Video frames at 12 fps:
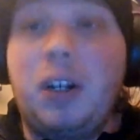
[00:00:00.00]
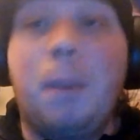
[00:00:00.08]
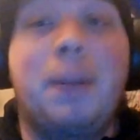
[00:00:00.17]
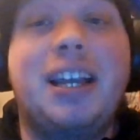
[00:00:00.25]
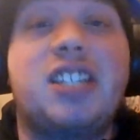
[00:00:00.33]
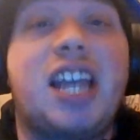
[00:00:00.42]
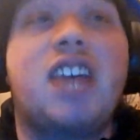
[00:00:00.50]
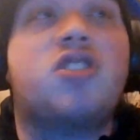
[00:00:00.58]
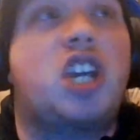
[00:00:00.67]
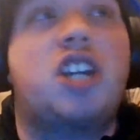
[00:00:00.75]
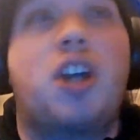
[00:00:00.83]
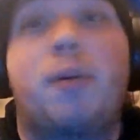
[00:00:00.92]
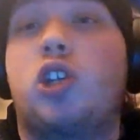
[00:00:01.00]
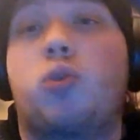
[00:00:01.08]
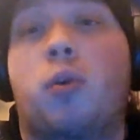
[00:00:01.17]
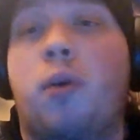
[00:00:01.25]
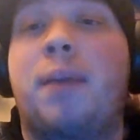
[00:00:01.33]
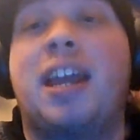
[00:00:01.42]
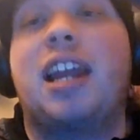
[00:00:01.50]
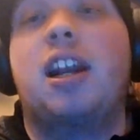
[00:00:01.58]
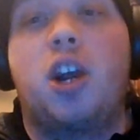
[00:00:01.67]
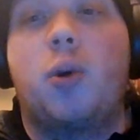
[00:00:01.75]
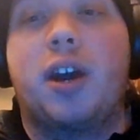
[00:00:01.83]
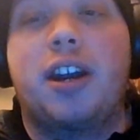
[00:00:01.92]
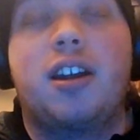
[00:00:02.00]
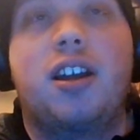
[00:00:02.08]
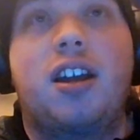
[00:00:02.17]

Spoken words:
because SJWs were ripping in a new one.